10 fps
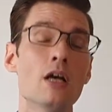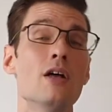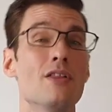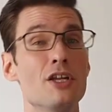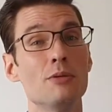
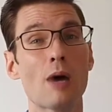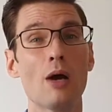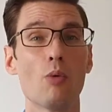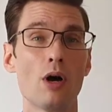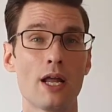then you might
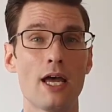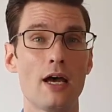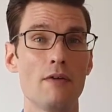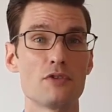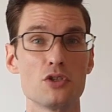want to
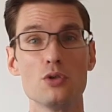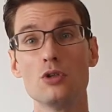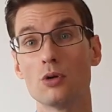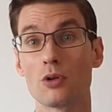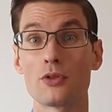have 2
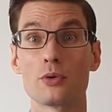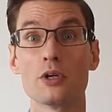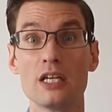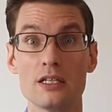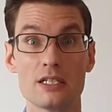or
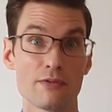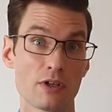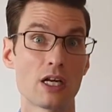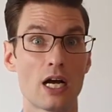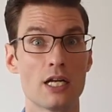3 different
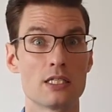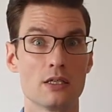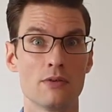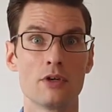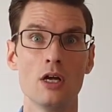kinds of